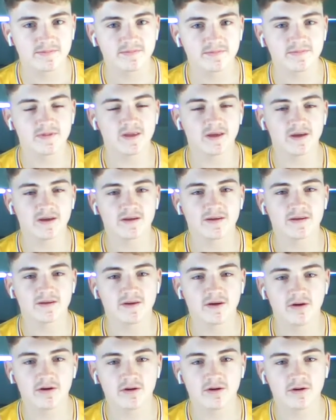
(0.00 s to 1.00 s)
Yeah,
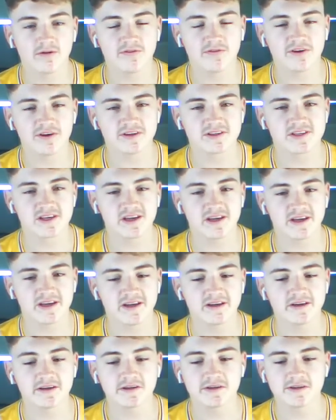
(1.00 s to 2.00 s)

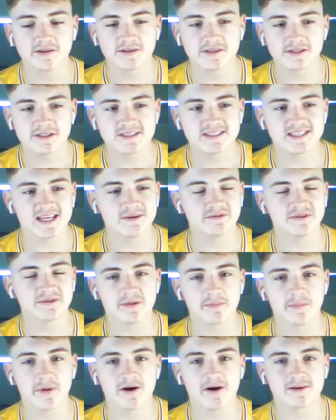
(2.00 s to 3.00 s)
obviously, teams in
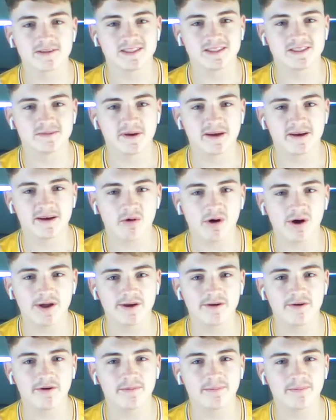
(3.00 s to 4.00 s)
the past, it's been
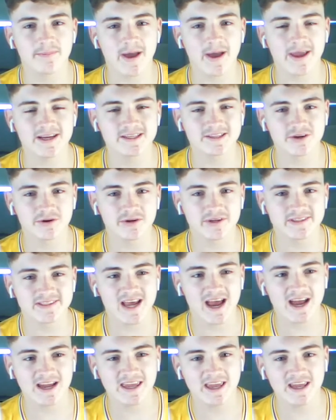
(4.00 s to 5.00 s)
quite a lot based on
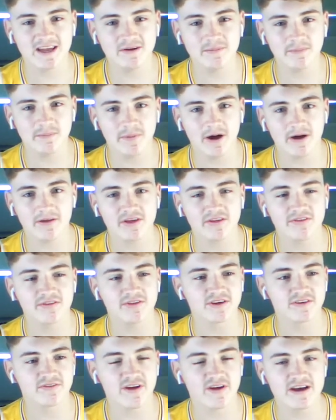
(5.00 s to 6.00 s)
attacking, but I think
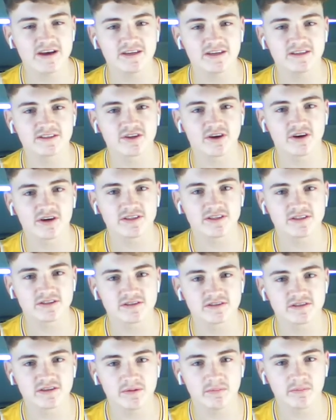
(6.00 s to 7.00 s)
the defending
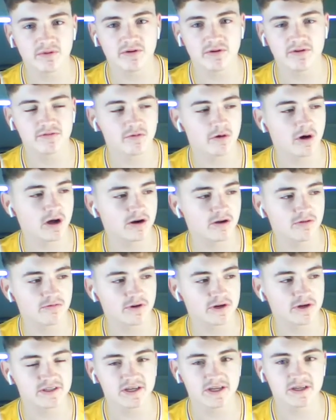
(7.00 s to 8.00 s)
side's improved quite a lot
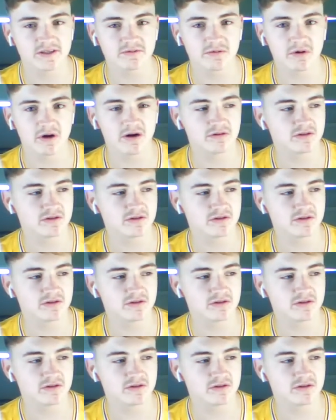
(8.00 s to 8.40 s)
recently as well.